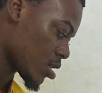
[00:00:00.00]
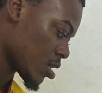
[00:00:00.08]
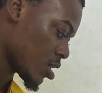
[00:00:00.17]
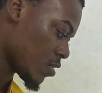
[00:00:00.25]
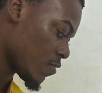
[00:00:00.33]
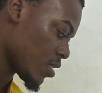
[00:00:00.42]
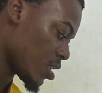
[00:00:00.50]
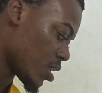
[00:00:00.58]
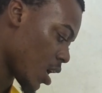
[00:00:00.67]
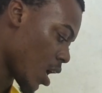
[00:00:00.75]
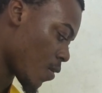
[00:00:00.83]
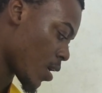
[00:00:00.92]
given
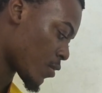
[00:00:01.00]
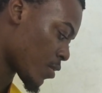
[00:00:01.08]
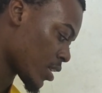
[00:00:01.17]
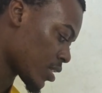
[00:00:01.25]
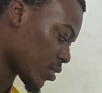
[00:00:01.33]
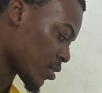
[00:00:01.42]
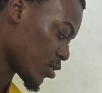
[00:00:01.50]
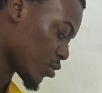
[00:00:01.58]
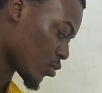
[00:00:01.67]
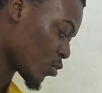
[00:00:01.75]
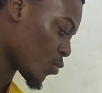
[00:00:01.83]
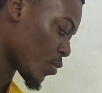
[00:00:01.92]
our right angle. This is
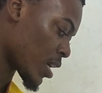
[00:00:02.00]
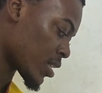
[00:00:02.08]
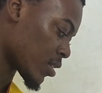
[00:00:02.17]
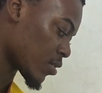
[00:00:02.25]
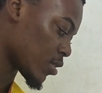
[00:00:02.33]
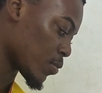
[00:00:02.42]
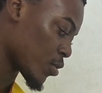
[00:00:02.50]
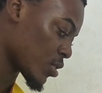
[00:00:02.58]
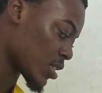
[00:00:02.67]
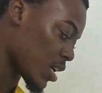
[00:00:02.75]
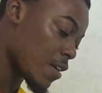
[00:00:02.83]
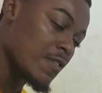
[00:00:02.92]
also right angle
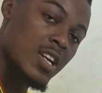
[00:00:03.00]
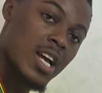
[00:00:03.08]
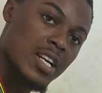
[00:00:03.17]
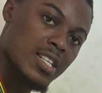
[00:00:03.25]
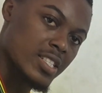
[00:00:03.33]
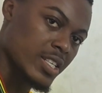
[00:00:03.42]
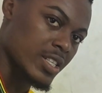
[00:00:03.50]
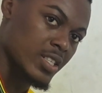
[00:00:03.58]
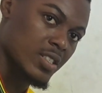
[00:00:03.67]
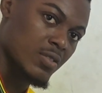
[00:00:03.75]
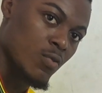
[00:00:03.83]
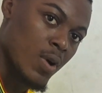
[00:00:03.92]
because every line is at
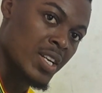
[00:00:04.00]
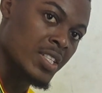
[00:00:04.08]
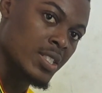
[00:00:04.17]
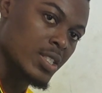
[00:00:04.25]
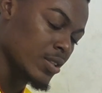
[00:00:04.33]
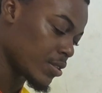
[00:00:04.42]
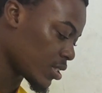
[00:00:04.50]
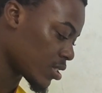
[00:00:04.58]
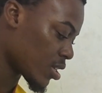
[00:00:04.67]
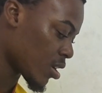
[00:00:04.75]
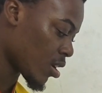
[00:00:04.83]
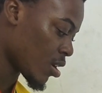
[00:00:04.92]
180 degrees.